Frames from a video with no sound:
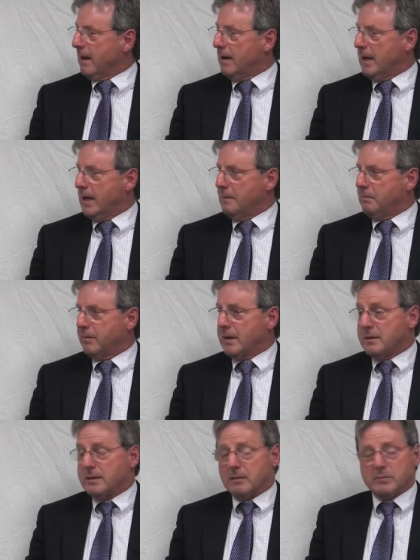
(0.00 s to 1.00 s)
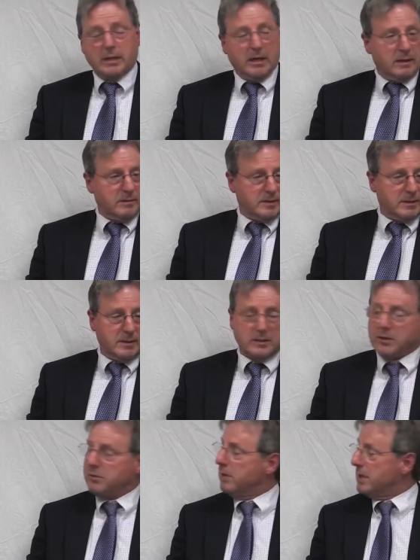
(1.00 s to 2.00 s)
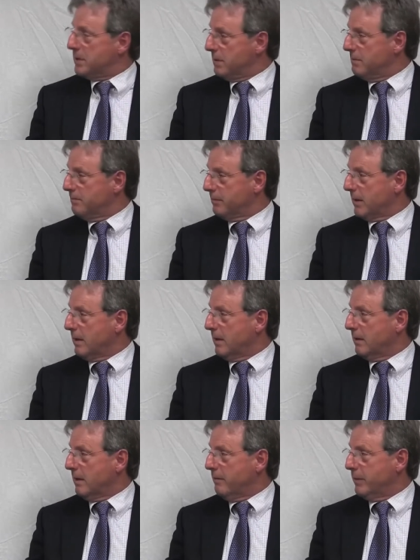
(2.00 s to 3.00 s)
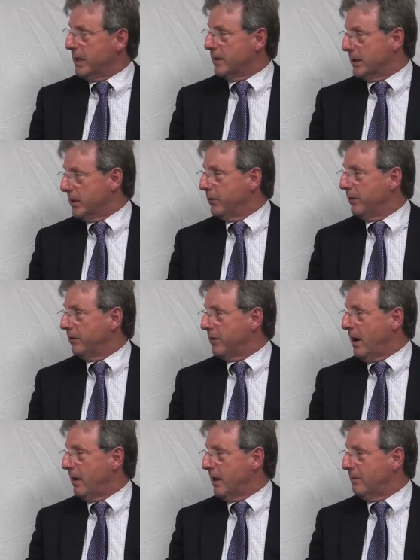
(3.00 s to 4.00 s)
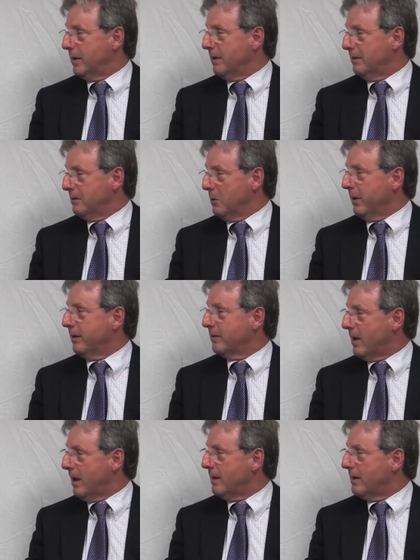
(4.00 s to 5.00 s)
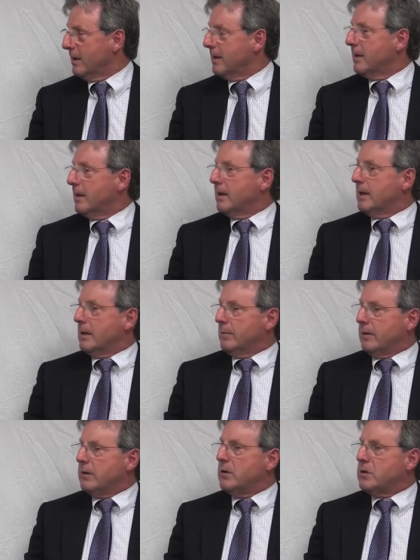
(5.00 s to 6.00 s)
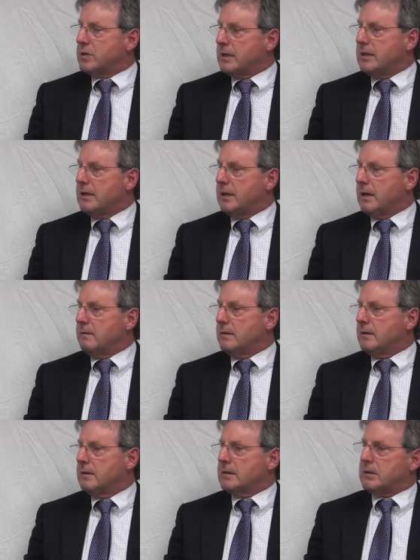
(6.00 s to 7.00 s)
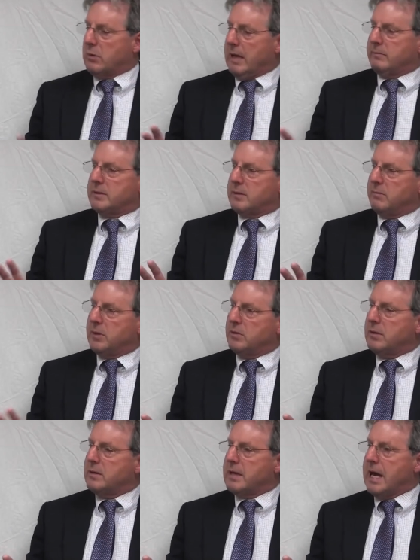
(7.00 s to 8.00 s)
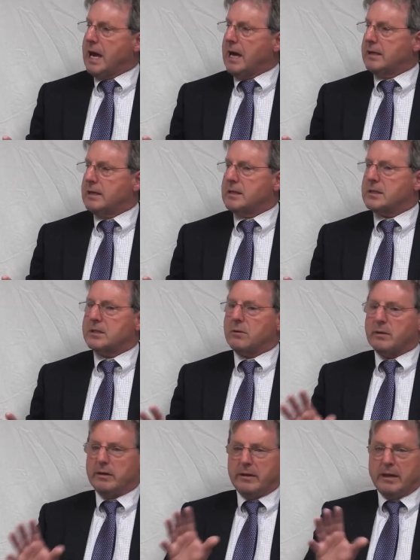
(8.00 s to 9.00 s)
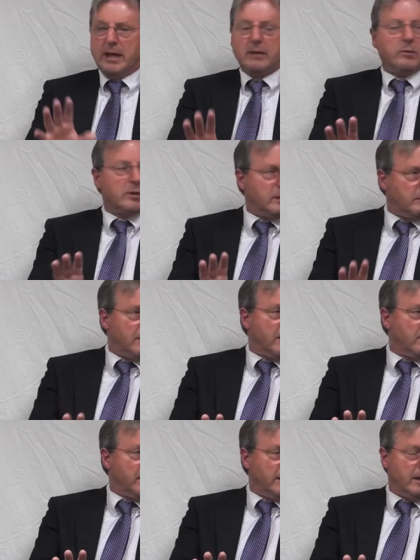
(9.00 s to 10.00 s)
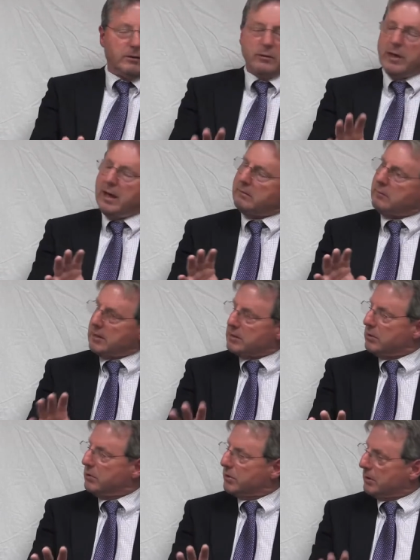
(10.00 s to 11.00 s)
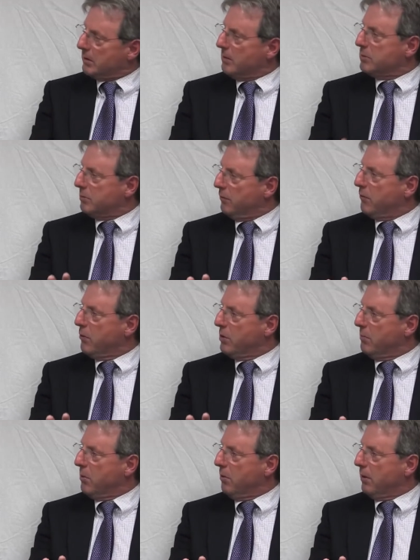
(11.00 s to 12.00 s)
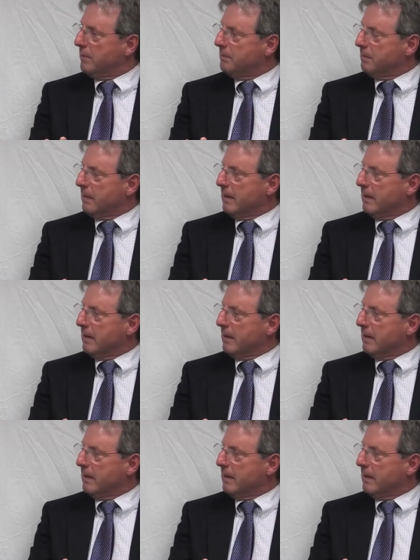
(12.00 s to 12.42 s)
and sometimes it's a 3-2, and I've been on the losing side, I've been on the winning side. But usually, and so that's the beauty of that is, so then when the department head or that resolution comes before the board